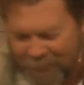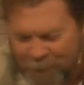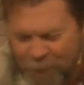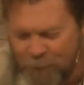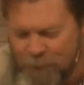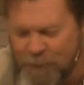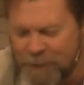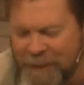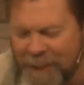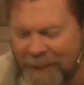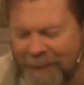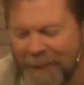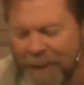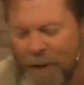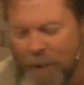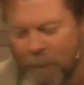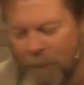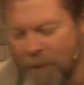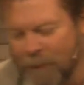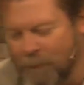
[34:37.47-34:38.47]
You said,
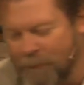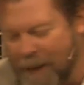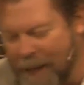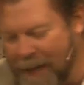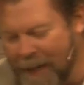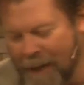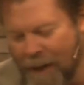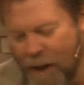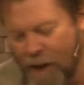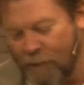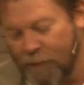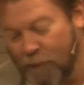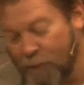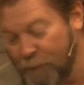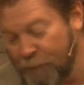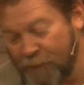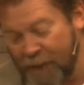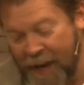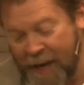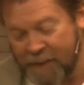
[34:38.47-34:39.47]
we'll ride off
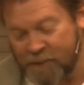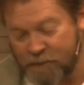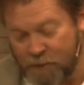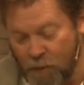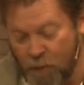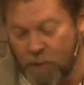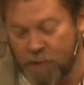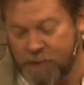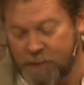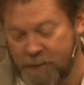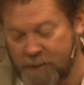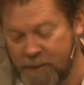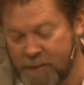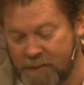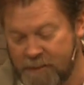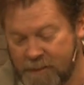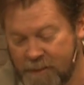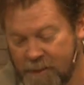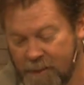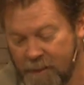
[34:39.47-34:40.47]
on fast
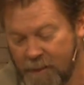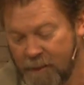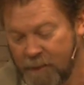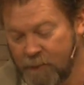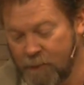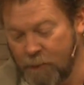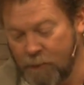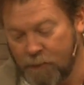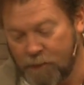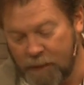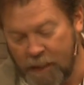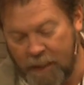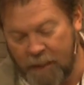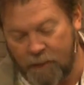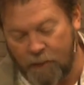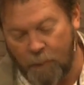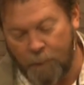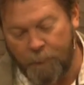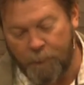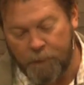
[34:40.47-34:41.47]
horses. Do you think
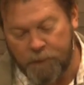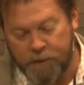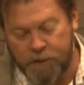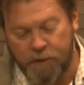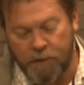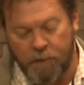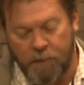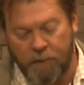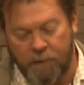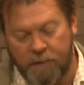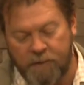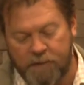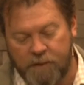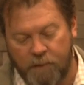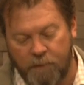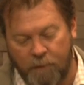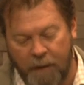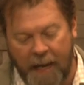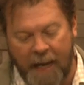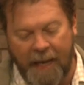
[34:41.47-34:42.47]
your pursuers
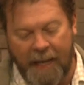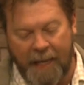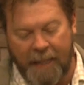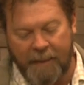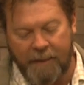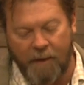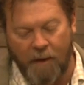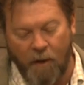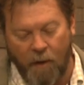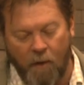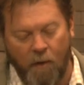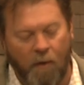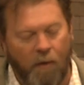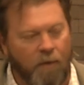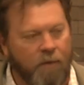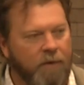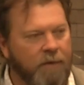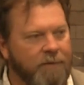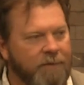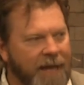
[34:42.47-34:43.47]
ride
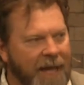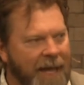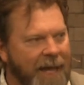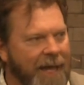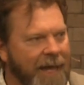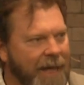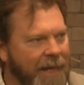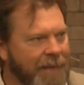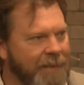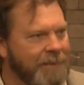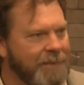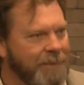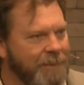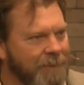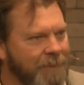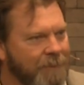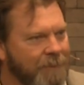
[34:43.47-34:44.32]
old nags?